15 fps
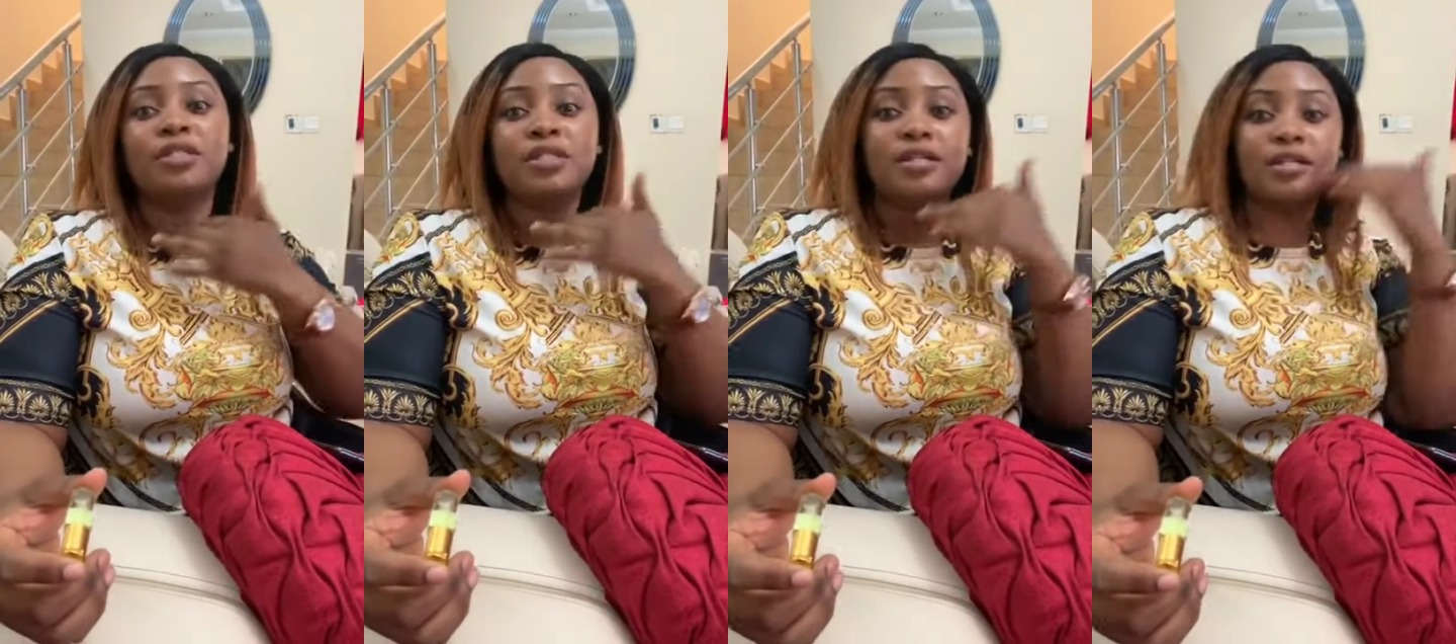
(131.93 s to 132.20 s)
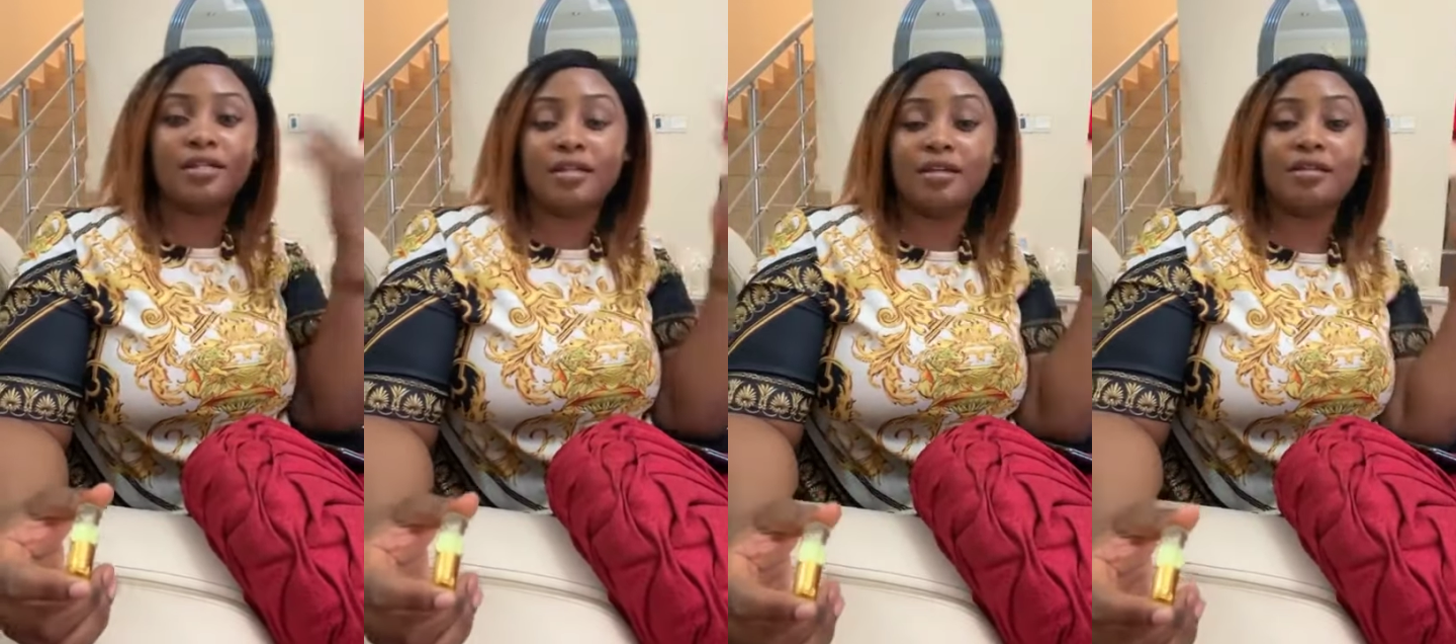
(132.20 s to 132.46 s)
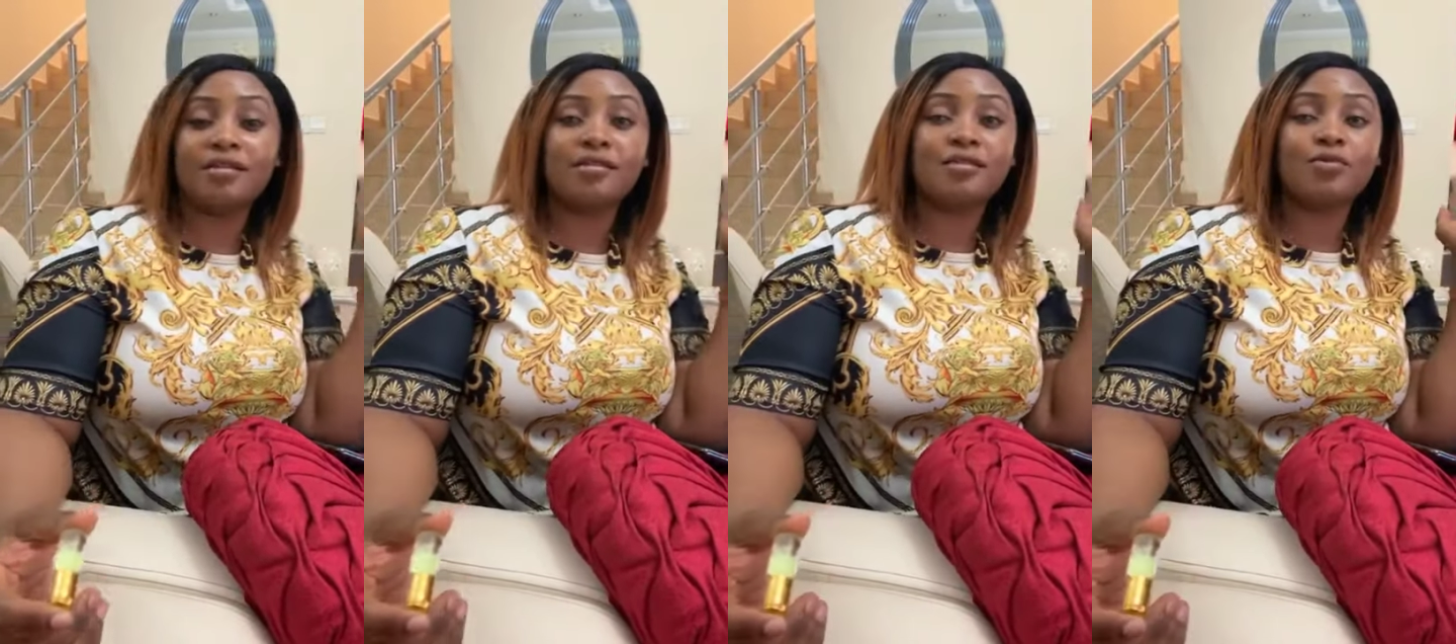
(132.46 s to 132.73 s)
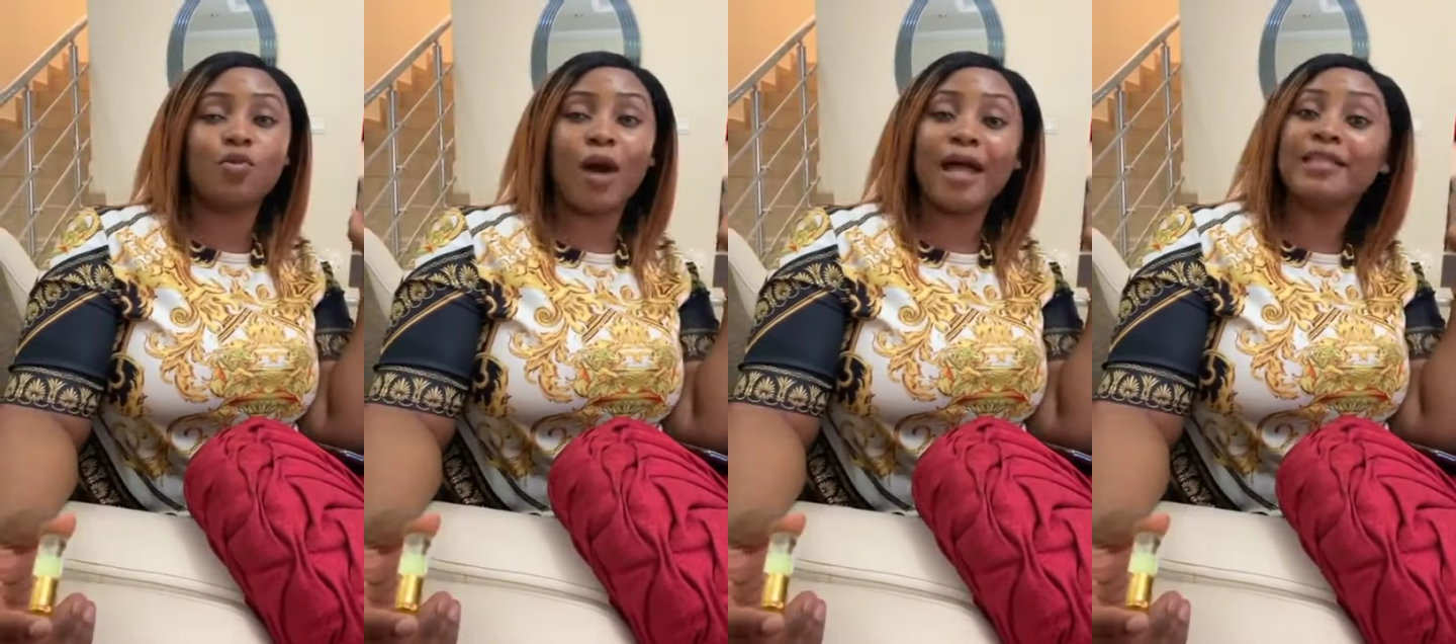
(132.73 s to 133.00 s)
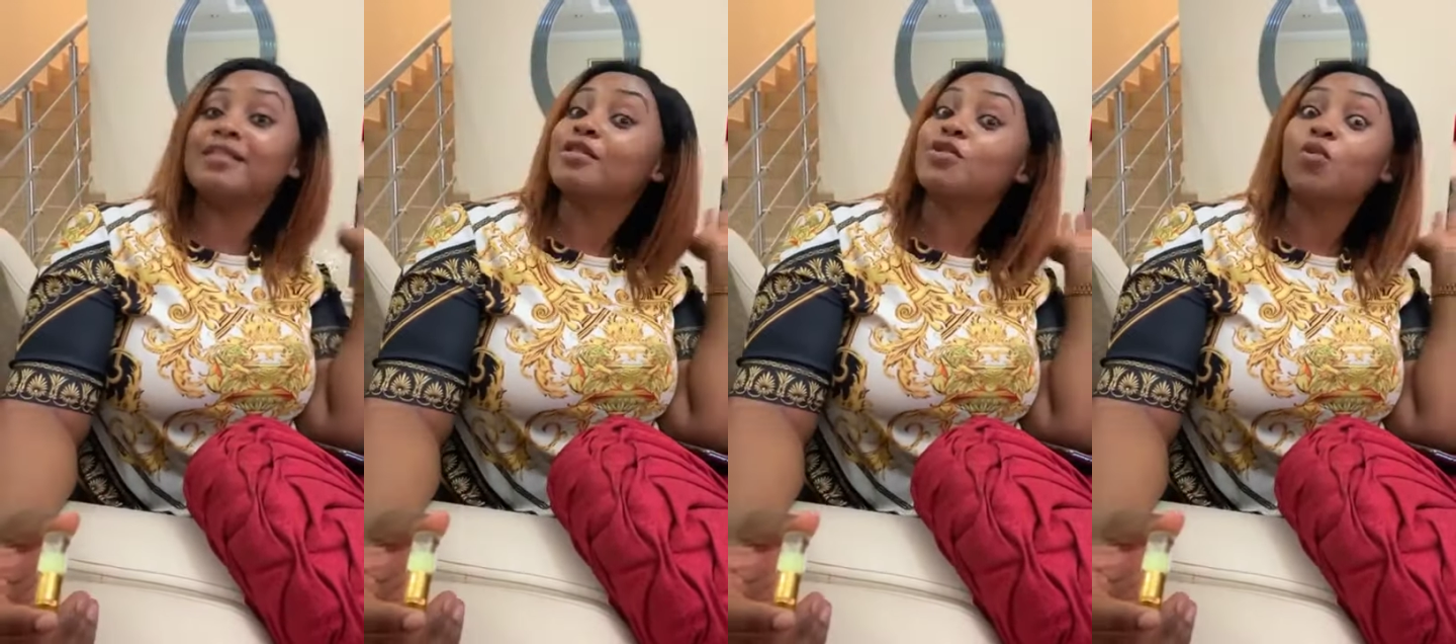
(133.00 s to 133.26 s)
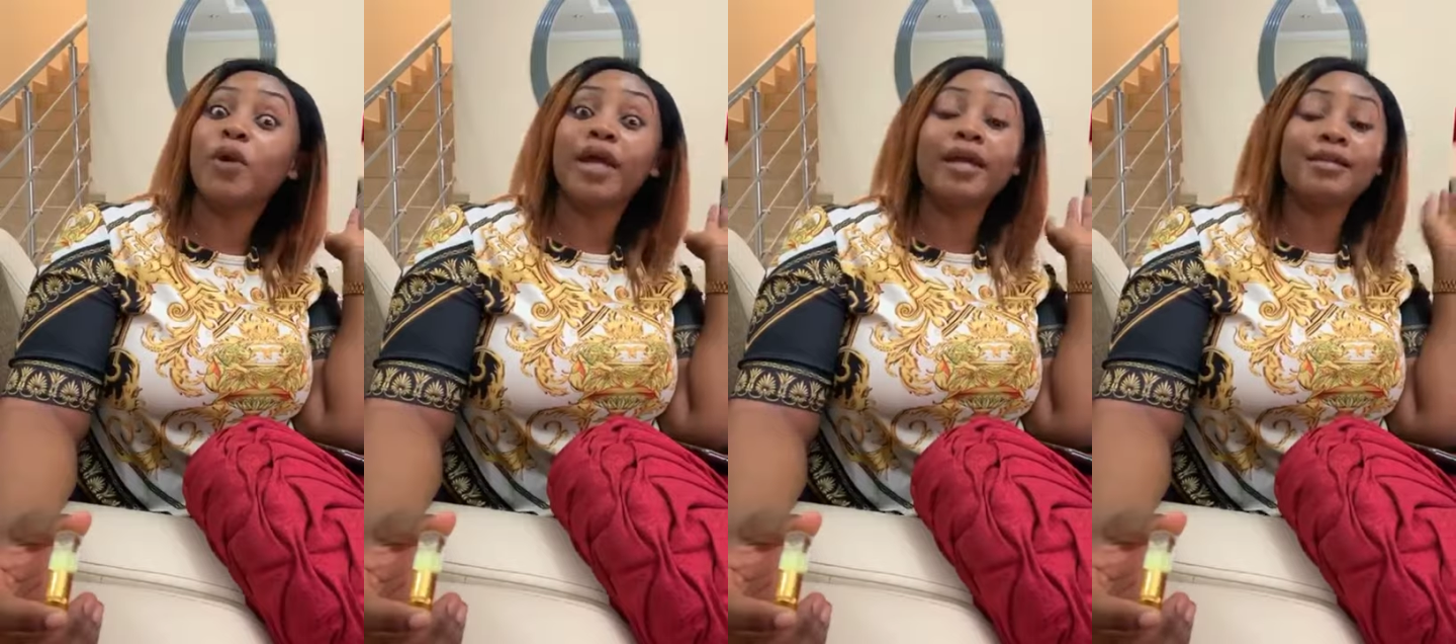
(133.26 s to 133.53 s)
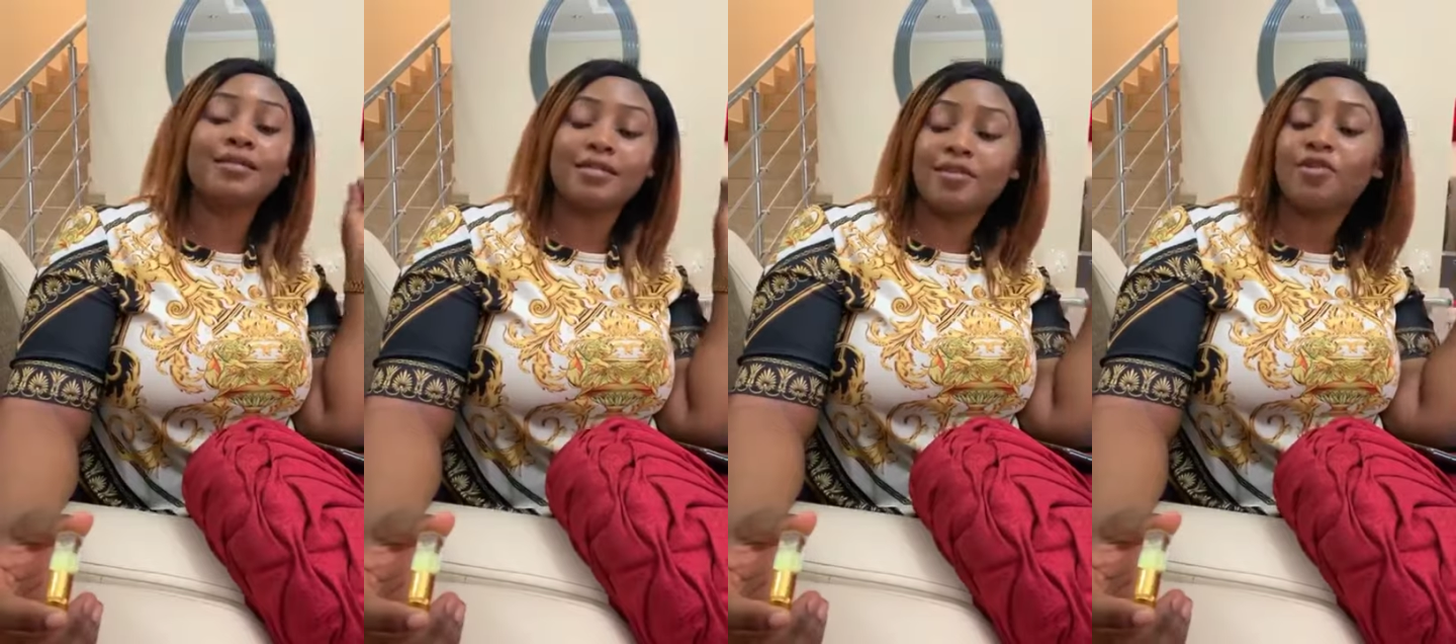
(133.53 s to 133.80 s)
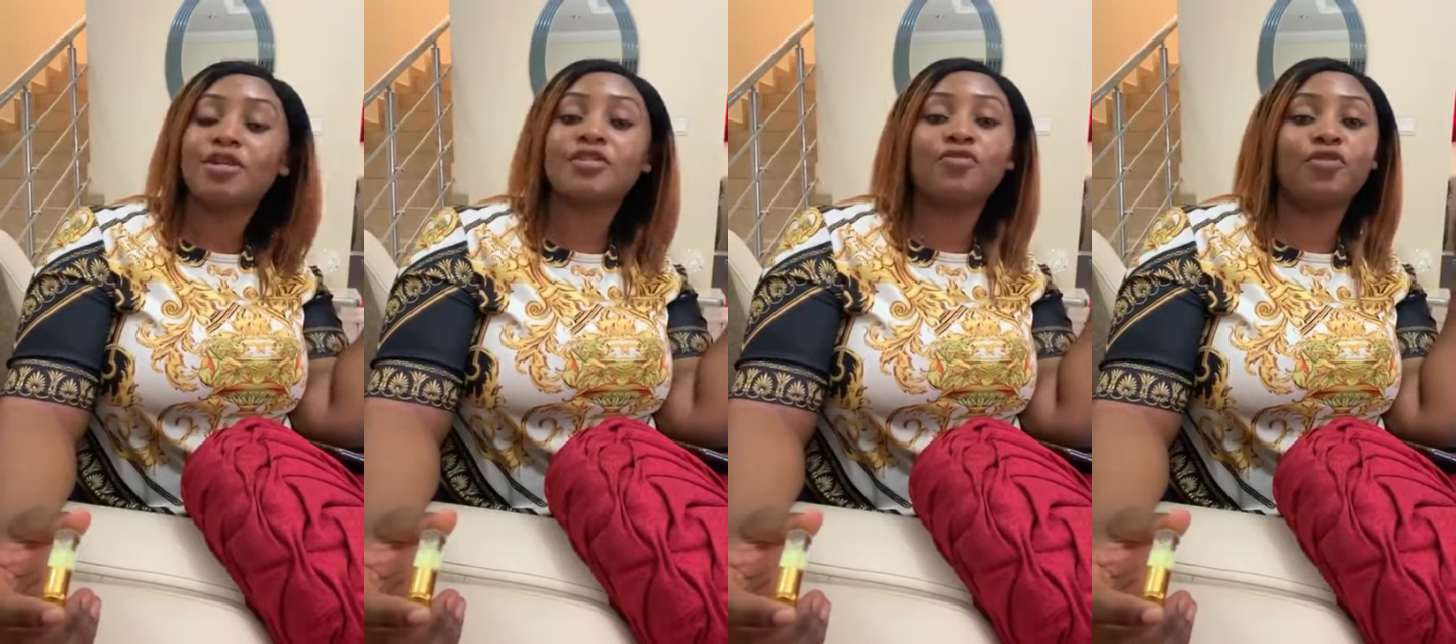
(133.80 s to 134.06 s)
decadence, white suede,
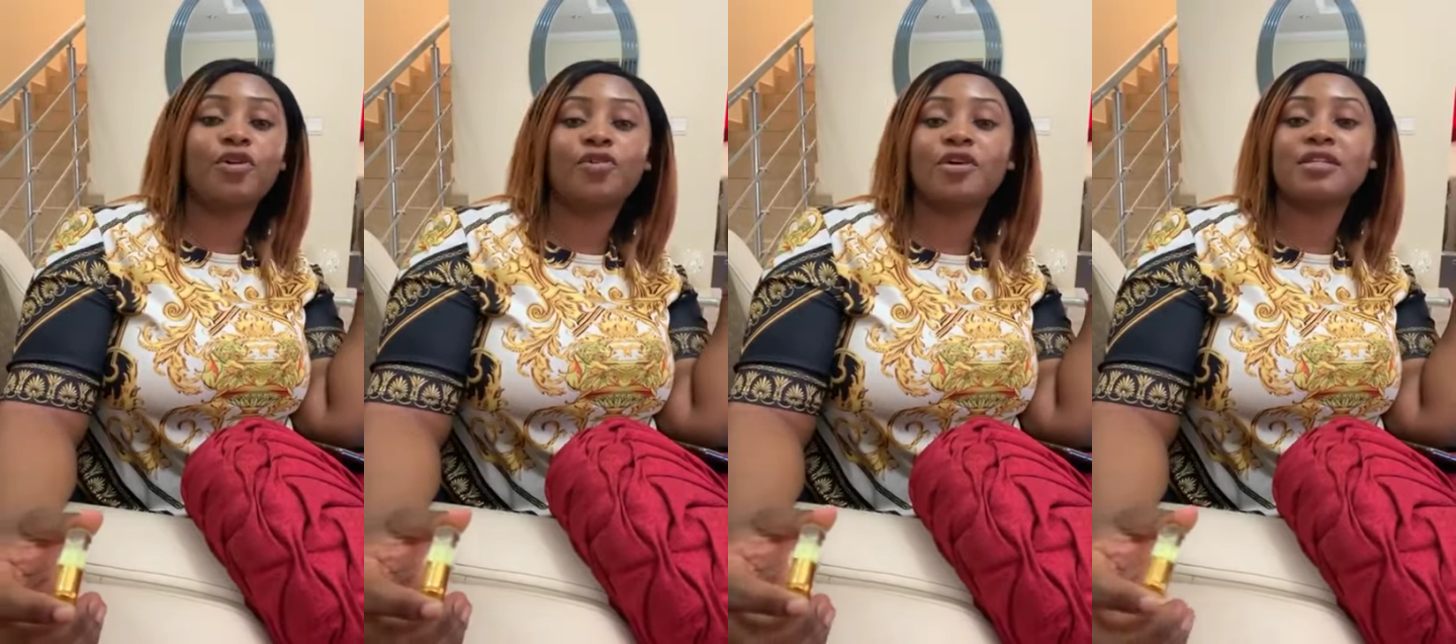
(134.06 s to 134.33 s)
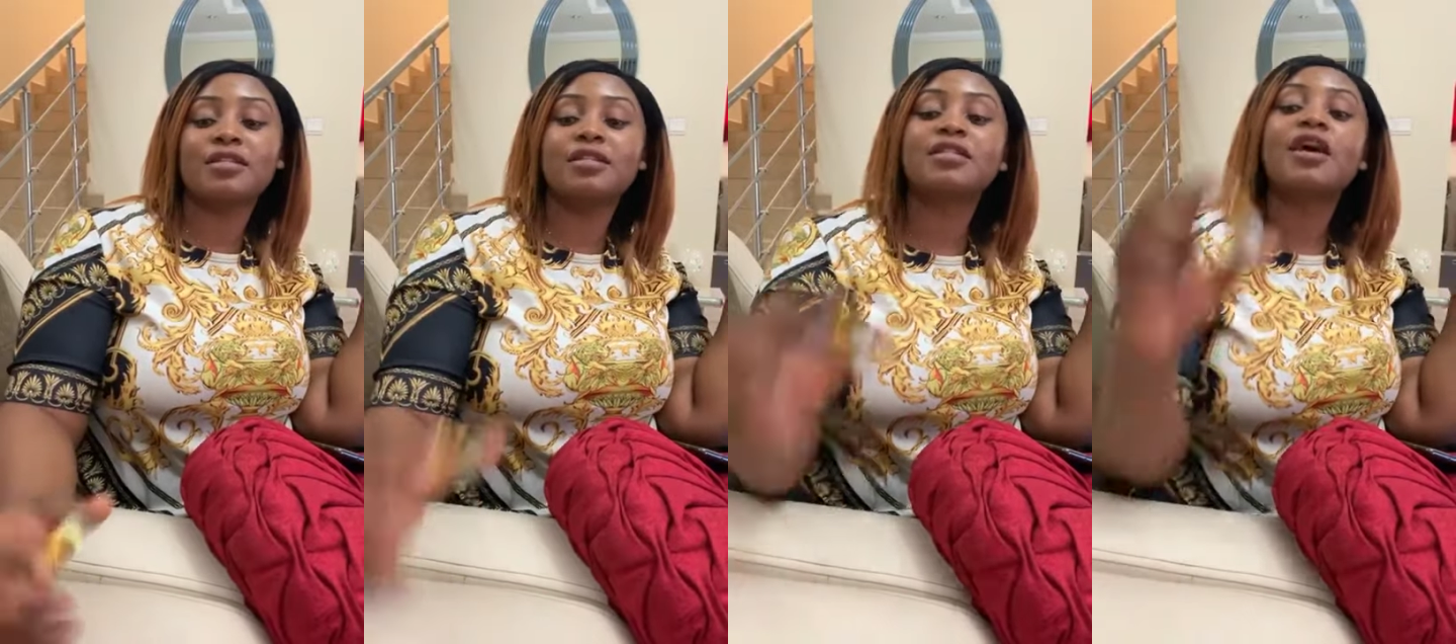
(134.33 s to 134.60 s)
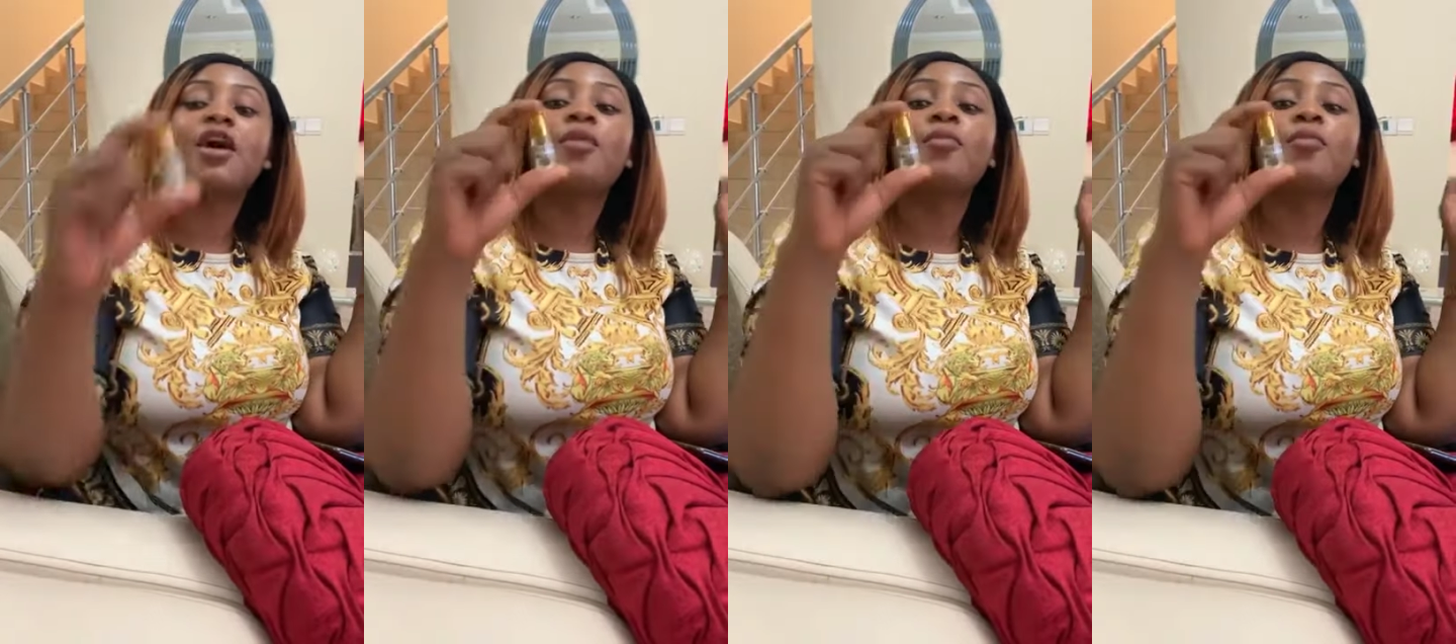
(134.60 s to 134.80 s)
serious fragrances,